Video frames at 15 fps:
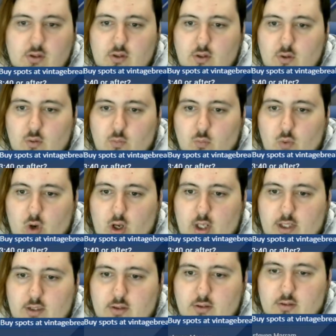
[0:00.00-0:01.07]

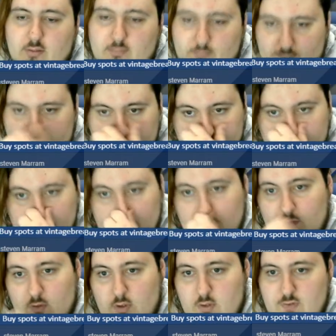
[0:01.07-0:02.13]
1,
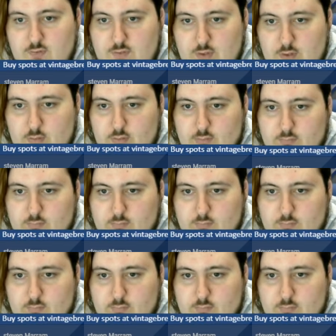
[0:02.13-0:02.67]
2,